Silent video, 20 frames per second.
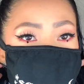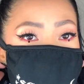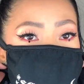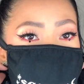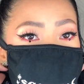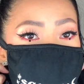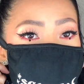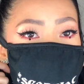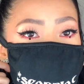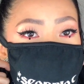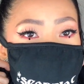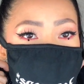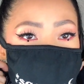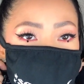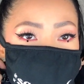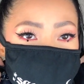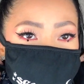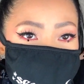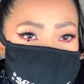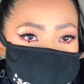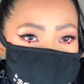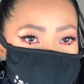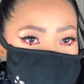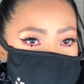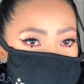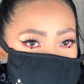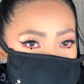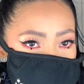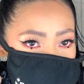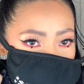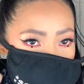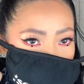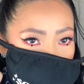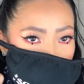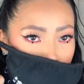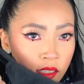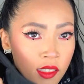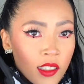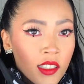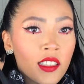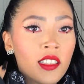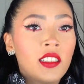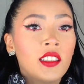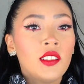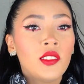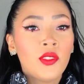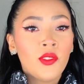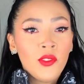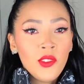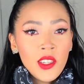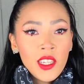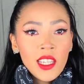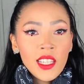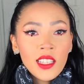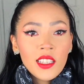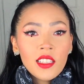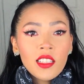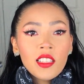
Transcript: is just for the fit, guys. The fit,